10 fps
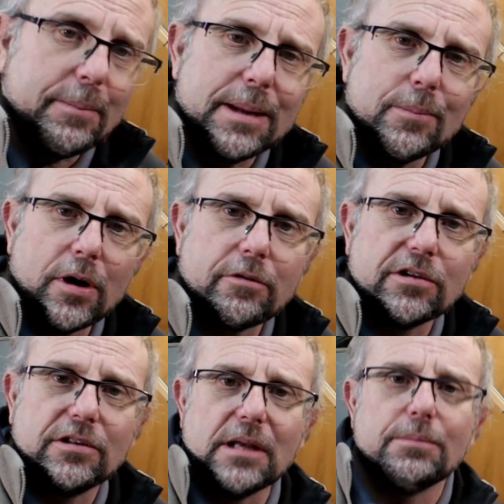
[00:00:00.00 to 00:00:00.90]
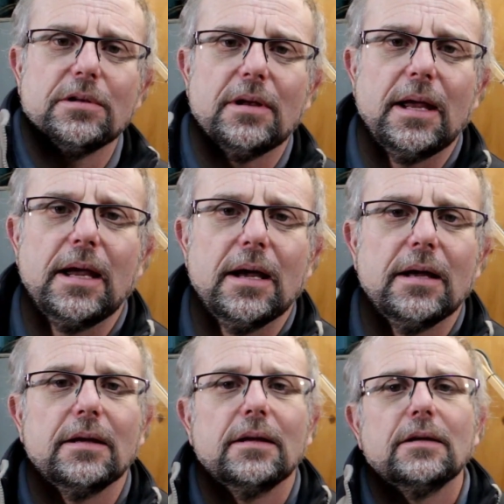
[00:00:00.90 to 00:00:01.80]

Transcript: many micro steps our